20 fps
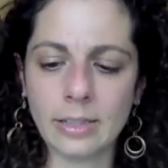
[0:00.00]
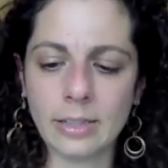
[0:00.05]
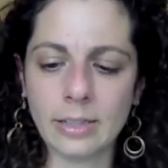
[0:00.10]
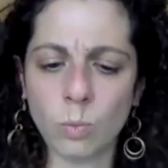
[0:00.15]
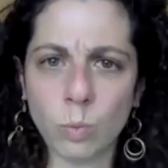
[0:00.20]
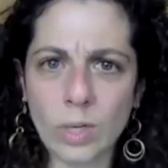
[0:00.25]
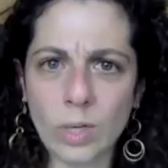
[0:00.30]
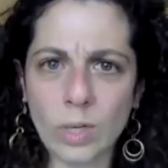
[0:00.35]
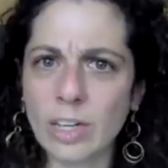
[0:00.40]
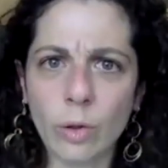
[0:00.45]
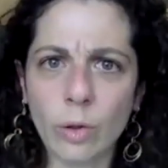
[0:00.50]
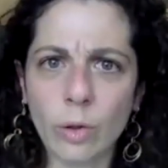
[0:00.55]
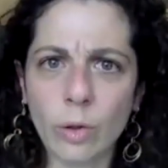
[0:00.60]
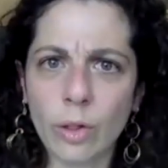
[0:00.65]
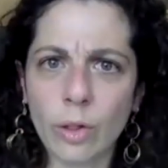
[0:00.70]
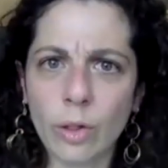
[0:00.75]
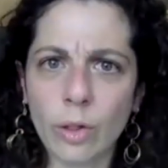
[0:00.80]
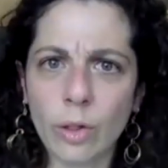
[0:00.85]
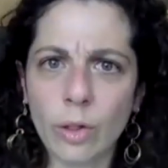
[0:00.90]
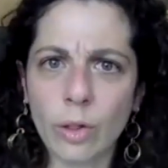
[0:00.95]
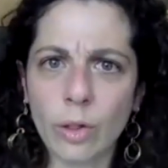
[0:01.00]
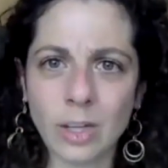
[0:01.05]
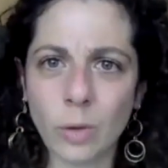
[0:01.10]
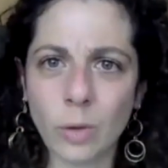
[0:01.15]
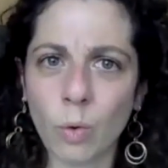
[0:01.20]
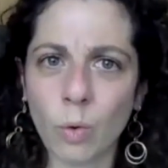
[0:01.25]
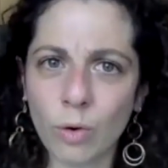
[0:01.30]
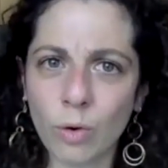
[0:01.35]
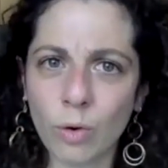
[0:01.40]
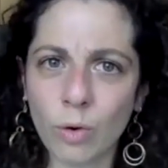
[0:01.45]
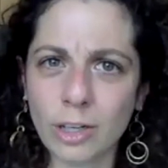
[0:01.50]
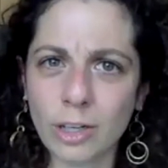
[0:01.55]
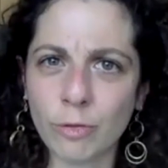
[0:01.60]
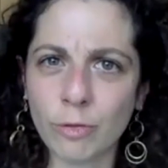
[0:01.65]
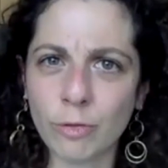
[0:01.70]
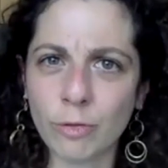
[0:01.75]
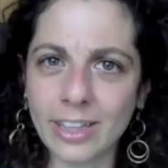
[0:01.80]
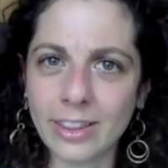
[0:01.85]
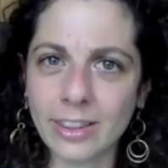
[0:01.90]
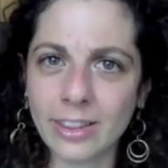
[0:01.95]
real things in the world. And you
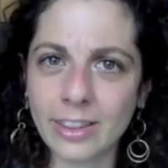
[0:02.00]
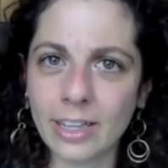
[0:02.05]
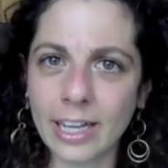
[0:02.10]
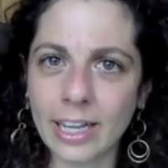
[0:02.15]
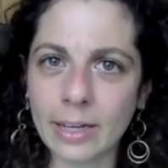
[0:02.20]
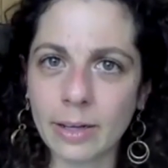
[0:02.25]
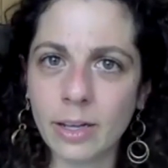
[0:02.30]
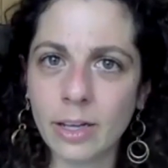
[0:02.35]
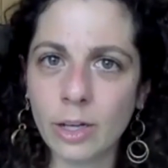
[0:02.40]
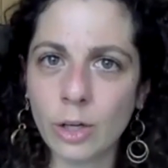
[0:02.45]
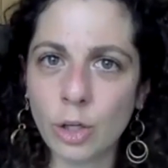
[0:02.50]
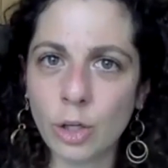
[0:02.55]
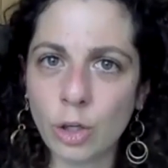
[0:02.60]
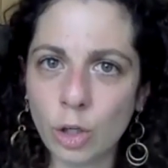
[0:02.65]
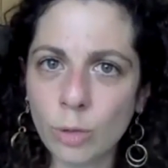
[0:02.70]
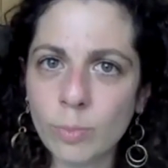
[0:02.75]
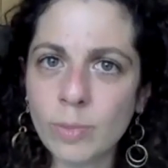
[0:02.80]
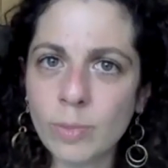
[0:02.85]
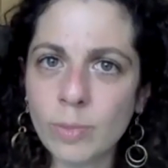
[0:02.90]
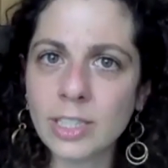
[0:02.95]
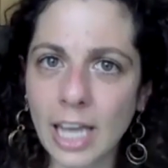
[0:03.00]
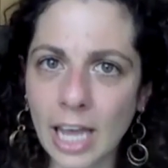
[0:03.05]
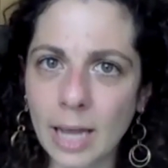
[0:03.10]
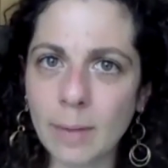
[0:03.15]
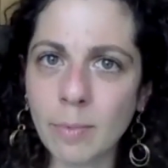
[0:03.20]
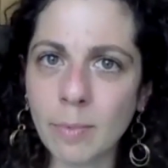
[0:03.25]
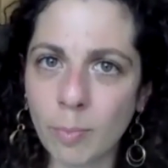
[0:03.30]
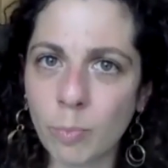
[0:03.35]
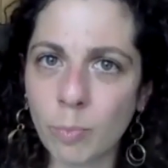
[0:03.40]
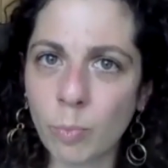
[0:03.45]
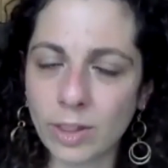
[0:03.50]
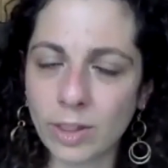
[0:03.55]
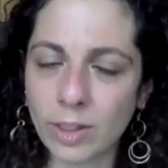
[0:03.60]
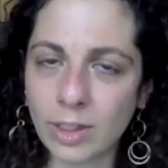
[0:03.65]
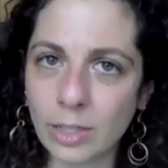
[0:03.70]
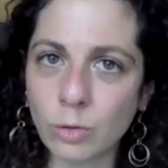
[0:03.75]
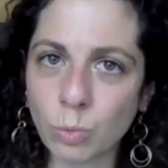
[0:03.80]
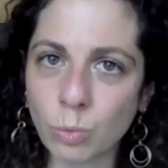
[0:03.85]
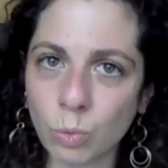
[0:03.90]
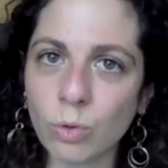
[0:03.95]
forget that like humans came up with
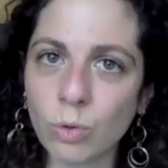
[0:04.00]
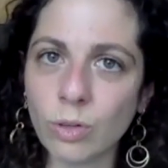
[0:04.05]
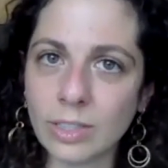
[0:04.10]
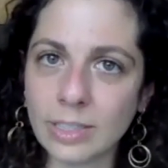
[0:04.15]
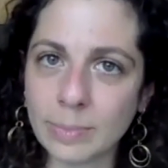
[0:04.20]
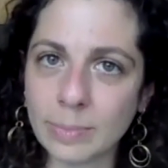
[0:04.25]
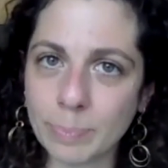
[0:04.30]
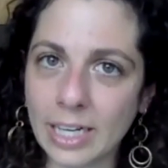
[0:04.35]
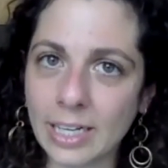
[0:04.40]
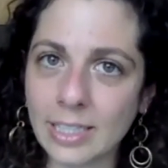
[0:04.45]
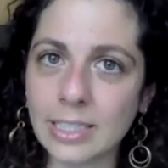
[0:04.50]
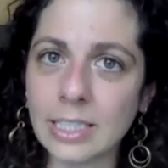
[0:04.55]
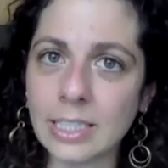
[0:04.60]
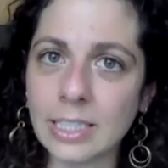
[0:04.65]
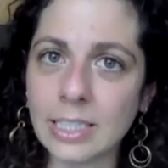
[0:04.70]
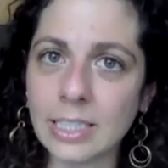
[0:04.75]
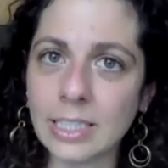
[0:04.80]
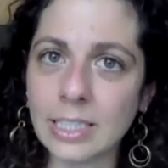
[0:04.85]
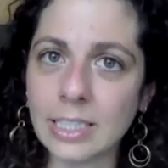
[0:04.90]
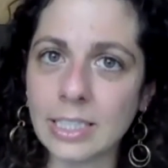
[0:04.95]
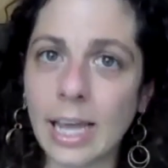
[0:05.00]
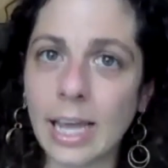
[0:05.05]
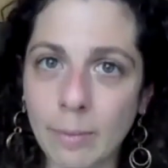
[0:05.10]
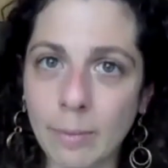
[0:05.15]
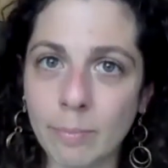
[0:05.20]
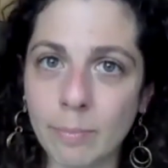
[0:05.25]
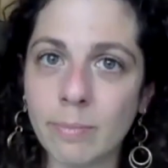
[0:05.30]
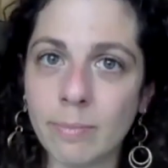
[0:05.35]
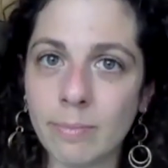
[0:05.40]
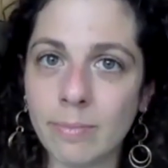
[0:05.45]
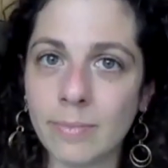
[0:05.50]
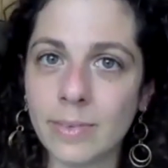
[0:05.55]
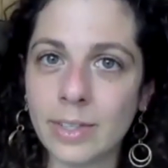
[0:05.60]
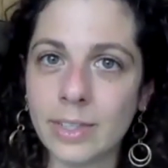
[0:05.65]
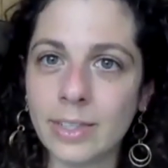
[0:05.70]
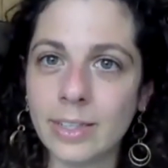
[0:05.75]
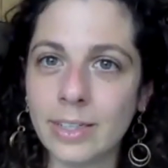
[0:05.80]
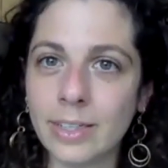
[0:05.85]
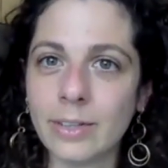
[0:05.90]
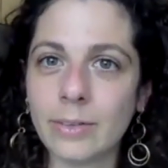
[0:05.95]
these rules because it is a game,
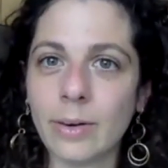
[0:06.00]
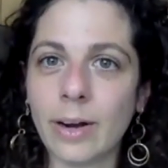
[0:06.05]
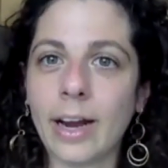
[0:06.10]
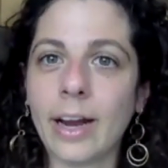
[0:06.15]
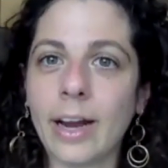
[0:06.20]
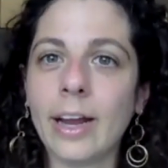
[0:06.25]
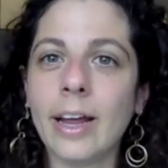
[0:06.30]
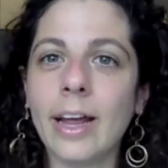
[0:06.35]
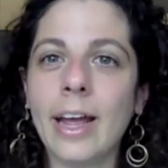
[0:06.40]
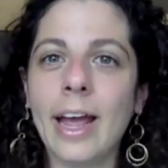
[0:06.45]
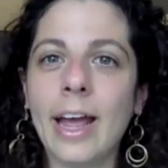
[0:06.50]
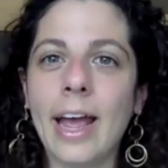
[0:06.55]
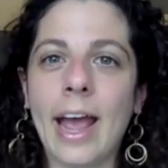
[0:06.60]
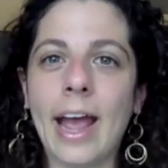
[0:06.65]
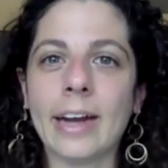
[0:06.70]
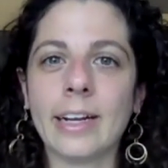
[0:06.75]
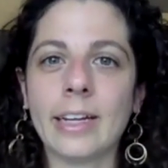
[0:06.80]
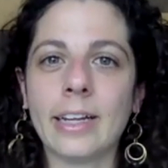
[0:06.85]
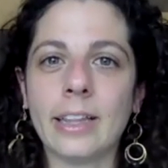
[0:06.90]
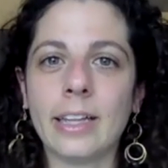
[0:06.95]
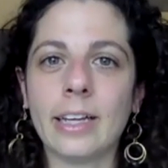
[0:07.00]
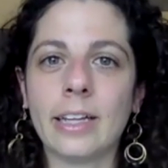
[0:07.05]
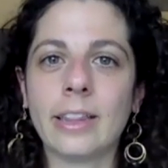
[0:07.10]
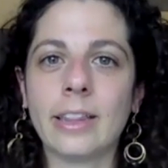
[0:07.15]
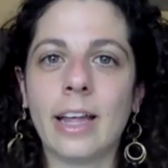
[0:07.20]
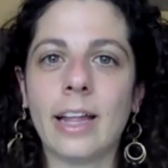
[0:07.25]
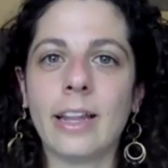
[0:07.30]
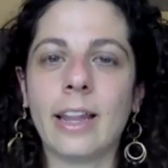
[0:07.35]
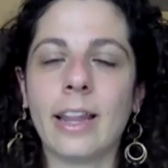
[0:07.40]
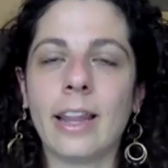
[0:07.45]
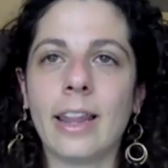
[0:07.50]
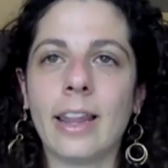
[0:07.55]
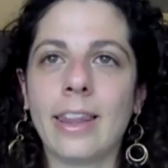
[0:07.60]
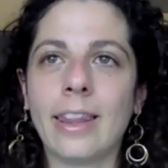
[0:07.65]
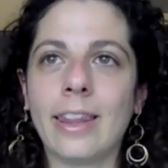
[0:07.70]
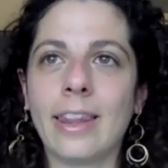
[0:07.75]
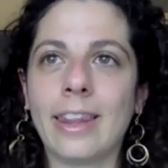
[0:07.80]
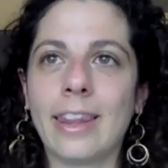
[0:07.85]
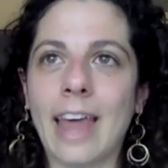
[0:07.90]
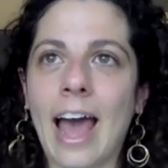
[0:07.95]
right? And I think that
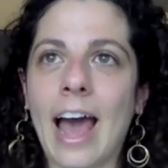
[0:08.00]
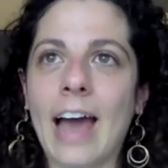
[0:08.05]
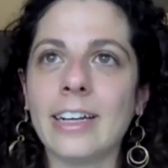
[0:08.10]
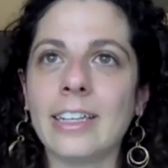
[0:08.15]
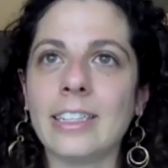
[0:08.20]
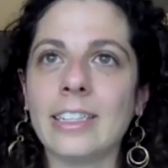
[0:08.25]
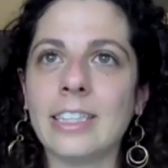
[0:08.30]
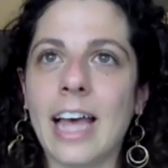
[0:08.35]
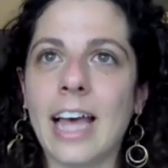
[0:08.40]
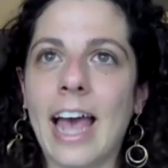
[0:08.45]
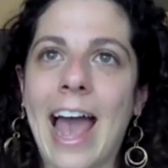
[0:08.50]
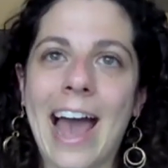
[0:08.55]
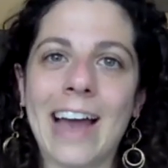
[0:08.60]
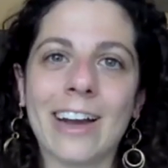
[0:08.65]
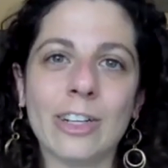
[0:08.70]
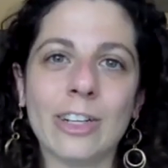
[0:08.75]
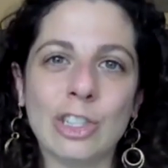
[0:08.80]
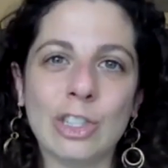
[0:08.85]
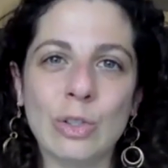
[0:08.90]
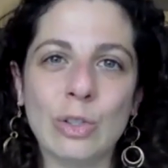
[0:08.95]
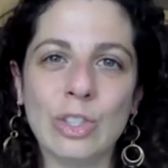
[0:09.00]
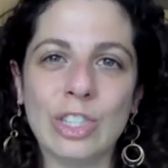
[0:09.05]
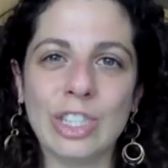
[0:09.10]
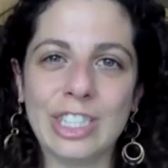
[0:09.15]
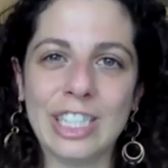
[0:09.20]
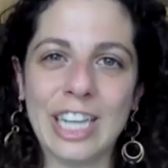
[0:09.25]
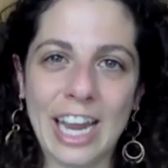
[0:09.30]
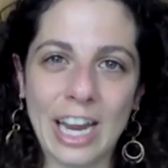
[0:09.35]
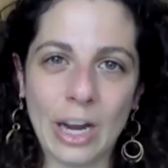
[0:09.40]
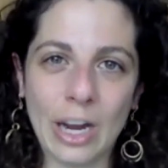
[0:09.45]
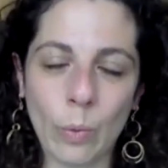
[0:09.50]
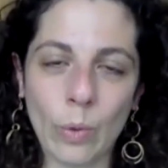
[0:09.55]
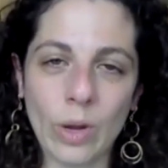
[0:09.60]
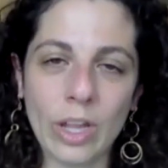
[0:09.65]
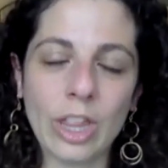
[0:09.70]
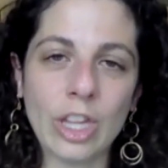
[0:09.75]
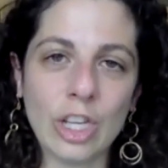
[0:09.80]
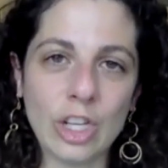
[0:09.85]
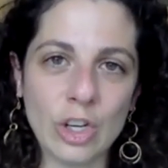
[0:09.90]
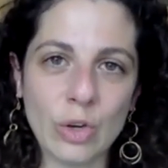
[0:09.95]
is the attitude to take with
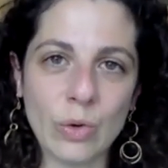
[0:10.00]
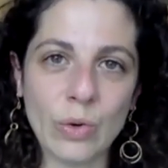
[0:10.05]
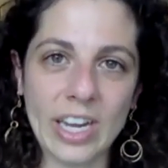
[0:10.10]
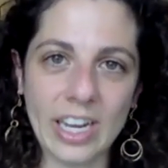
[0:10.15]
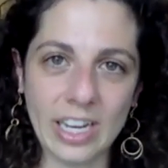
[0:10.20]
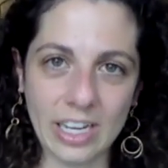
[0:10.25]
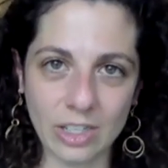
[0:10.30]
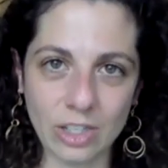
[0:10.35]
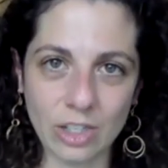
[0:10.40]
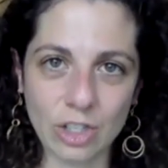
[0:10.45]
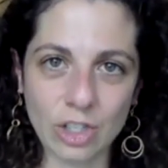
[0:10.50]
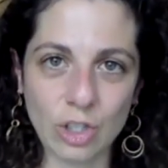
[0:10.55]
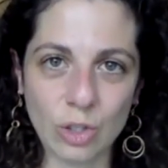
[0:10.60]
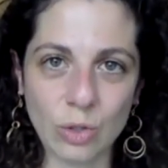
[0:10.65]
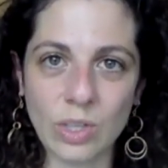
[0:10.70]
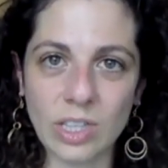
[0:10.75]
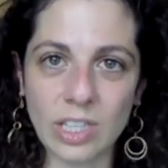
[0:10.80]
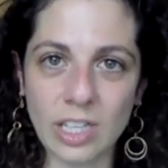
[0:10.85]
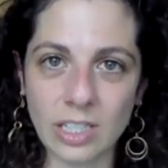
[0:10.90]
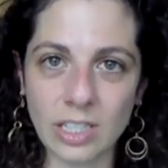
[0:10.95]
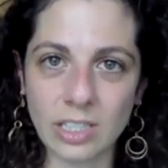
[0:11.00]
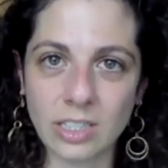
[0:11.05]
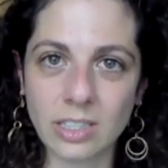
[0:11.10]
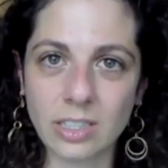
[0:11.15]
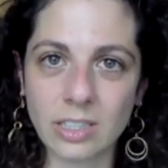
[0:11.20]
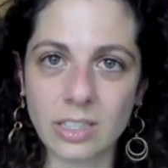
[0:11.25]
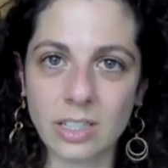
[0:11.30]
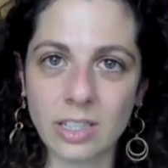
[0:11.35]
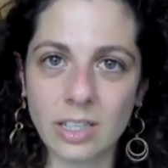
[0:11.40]
you into this